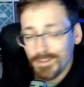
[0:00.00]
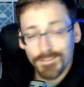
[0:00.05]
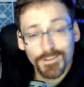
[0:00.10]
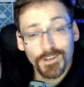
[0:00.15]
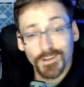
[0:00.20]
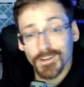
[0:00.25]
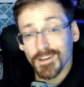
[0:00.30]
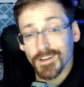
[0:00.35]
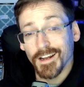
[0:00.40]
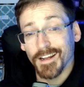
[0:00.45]

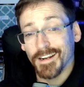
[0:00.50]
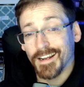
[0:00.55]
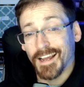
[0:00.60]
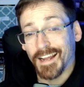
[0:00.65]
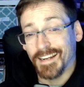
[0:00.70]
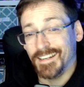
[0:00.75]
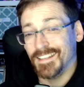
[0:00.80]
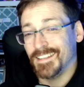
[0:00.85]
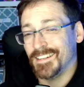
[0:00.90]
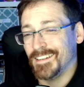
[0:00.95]
it or not,
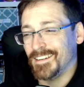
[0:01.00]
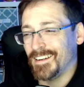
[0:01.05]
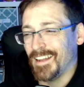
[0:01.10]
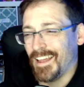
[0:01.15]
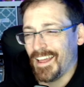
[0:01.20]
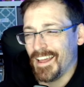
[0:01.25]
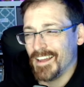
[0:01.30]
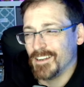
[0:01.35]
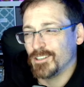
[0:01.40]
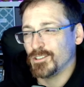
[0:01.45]
I didn't
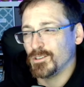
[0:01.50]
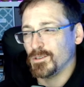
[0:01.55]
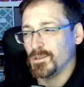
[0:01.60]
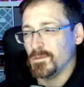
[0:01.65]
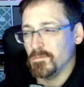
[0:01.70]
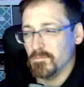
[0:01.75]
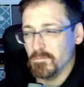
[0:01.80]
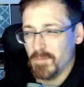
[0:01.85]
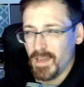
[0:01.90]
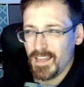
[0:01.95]

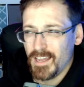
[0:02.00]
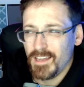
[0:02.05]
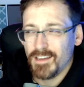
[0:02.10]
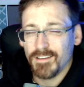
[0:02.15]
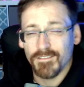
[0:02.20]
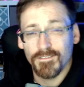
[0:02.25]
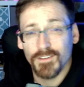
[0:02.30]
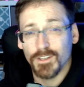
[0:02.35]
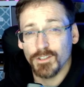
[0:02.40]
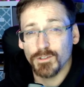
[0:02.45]
actually
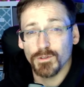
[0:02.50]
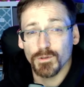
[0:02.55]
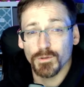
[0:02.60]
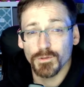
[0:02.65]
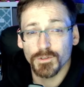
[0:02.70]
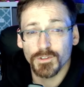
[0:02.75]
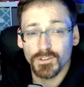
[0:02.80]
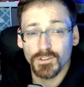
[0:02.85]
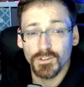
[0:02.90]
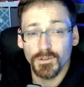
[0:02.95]
make
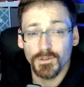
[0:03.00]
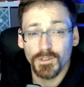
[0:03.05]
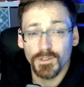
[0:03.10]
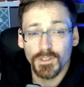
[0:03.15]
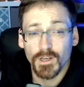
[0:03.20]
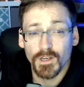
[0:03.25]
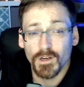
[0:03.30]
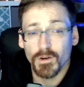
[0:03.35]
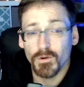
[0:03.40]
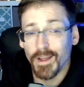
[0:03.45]
Visual
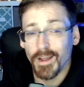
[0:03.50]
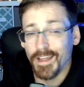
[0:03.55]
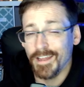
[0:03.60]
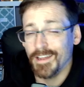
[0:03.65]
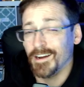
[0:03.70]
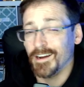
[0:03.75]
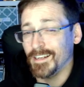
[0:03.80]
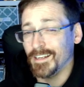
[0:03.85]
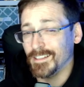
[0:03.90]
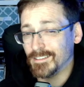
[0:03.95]
Studio
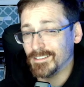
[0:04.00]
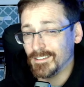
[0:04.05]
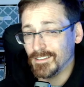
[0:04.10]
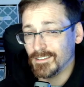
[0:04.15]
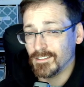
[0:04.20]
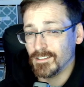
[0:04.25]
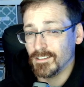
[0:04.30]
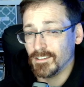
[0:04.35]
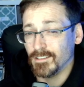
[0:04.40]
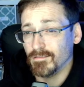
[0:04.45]
AI
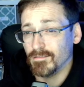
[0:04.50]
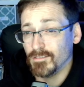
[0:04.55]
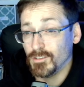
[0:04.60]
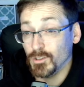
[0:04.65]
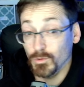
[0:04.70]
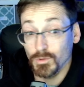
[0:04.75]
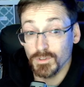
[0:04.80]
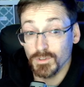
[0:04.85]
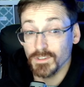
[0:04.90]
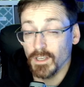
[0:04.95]
Assistant
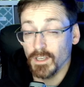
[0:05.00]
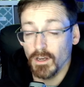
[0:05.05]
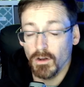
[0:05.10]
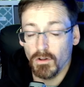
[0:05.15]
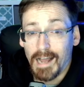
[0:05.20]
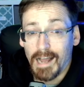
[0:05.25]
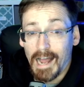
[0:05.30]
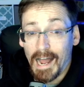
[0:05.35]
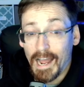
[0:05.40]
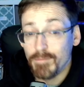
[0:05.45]
to
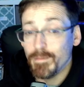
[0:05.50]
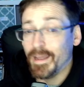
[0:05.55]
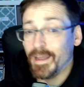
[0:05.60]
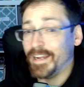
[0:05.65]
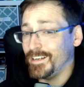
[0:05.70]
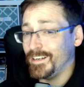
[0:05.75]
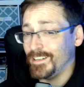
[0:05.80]
sell. I made it